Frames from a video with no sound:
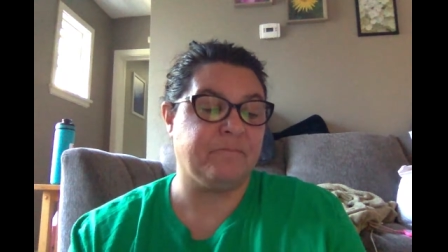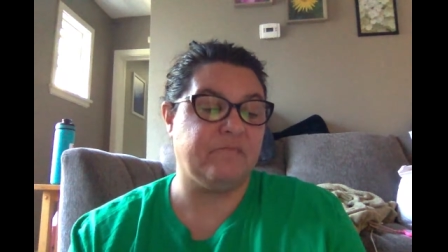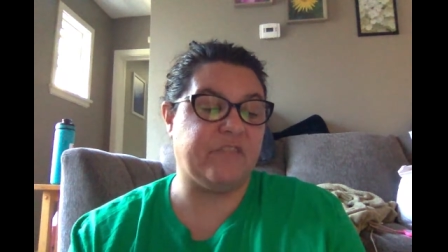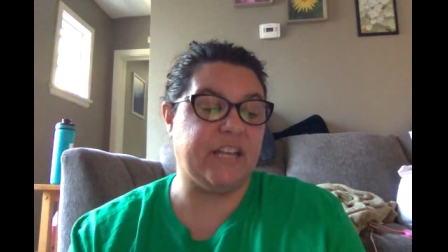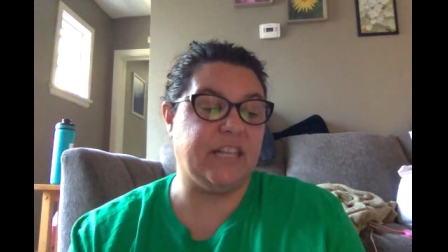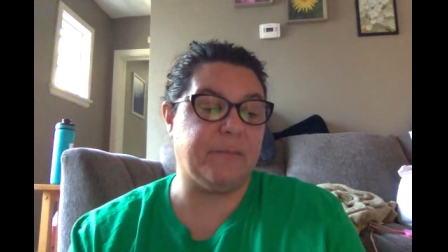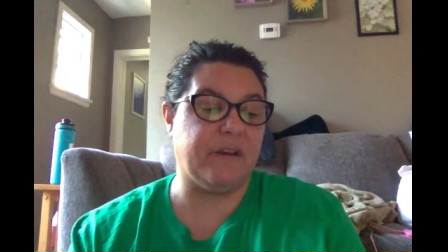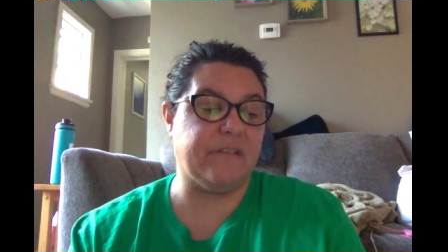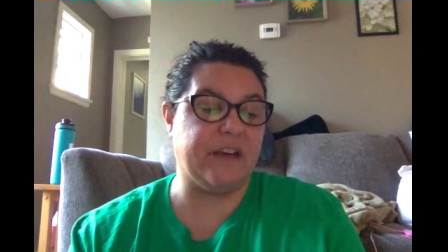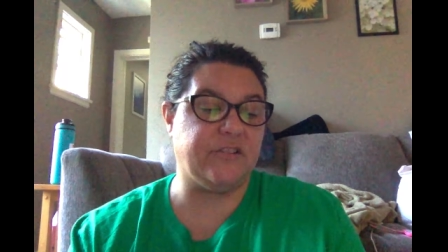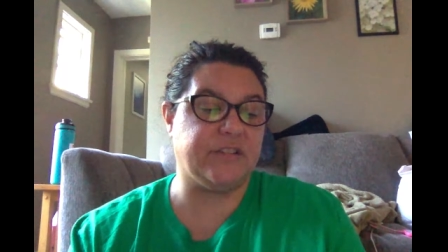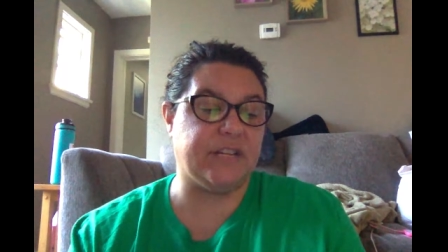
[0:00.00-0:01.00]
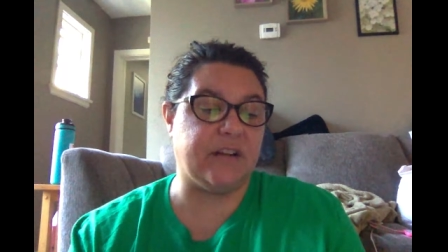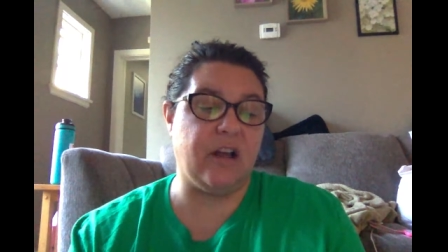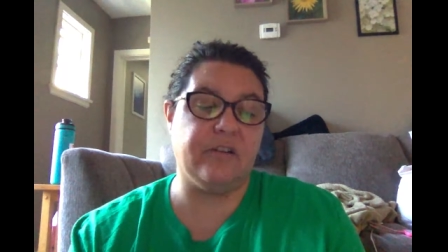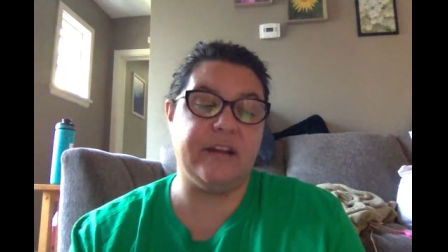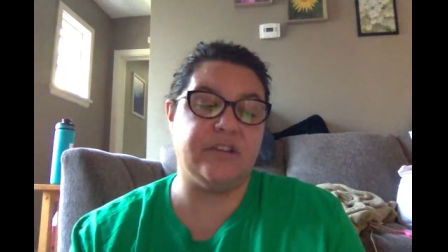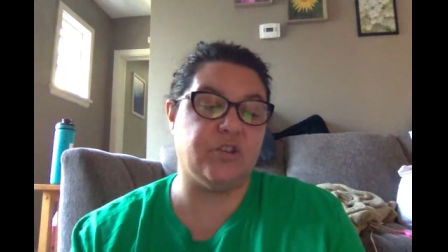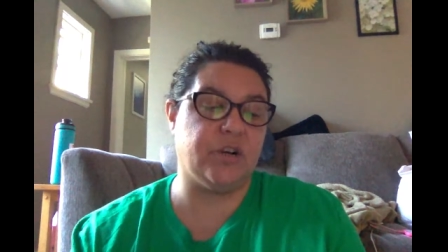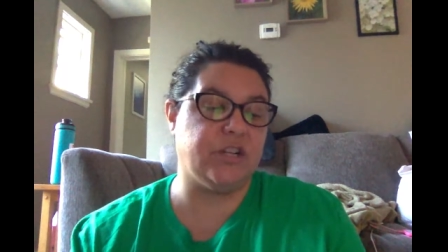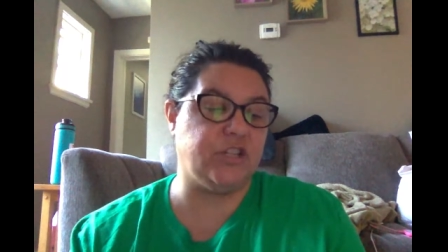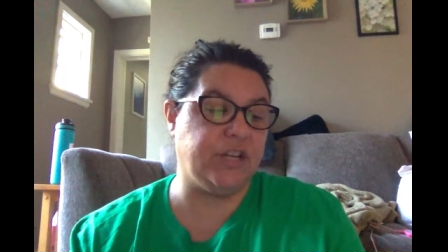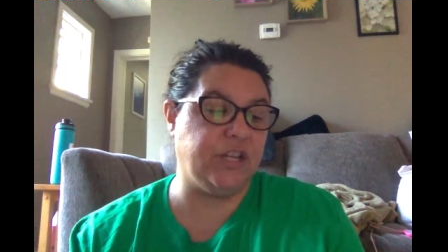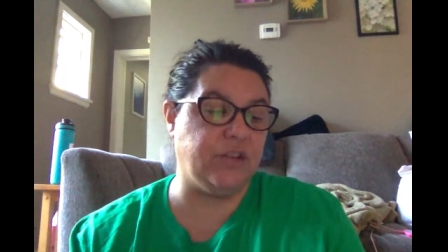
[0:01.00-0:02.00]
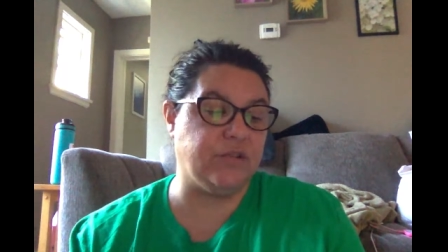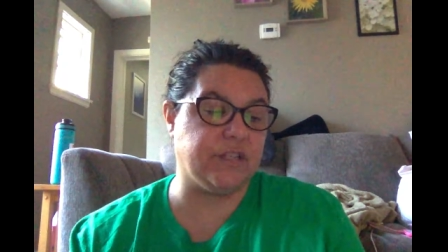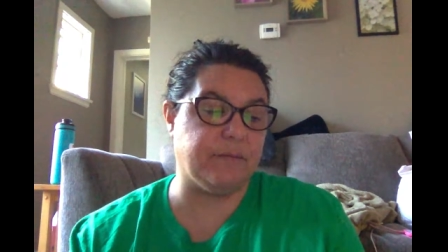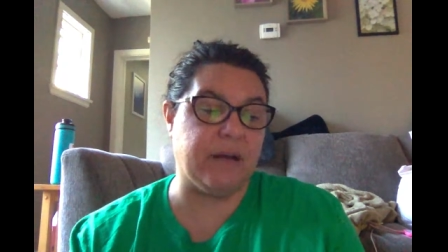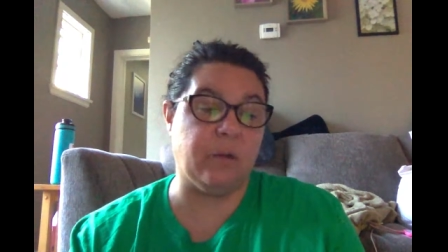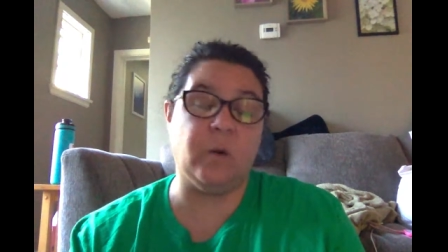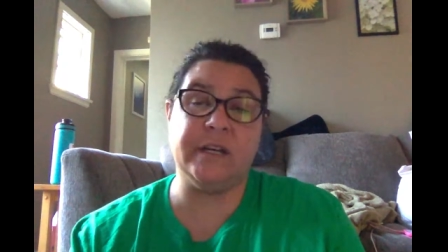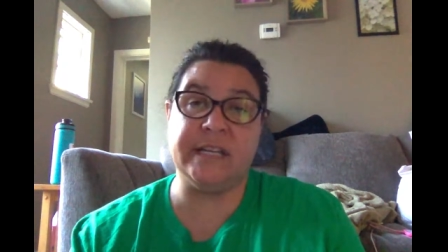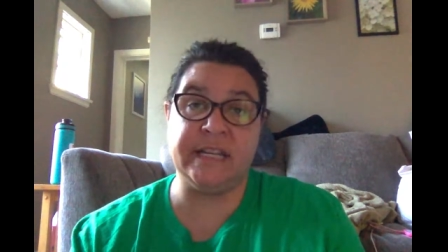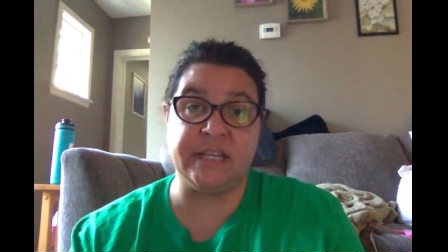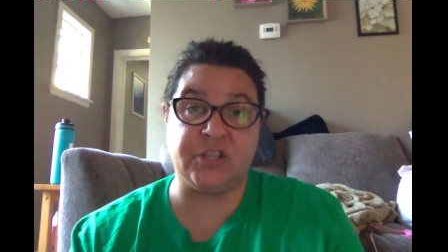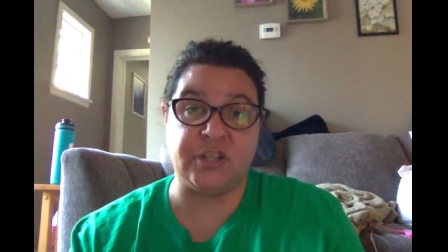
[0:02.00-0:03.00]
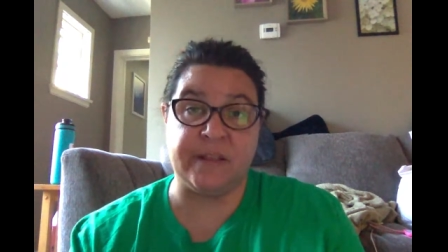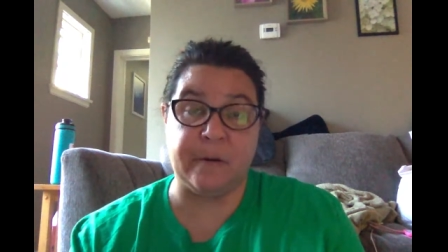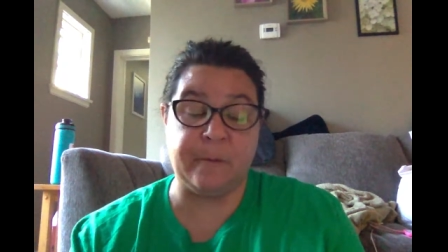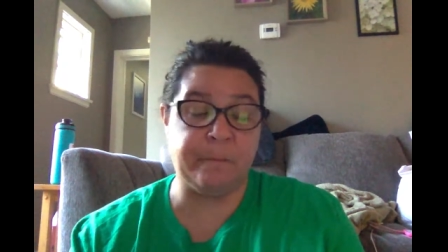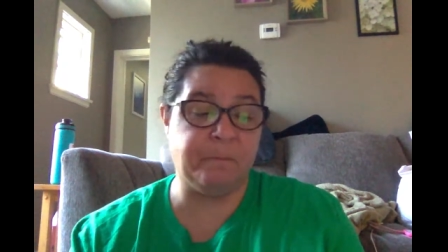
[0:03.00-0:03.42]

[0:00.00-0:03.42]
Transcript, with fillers: Finally, my father said, All right, George, you can use him on one condition, though.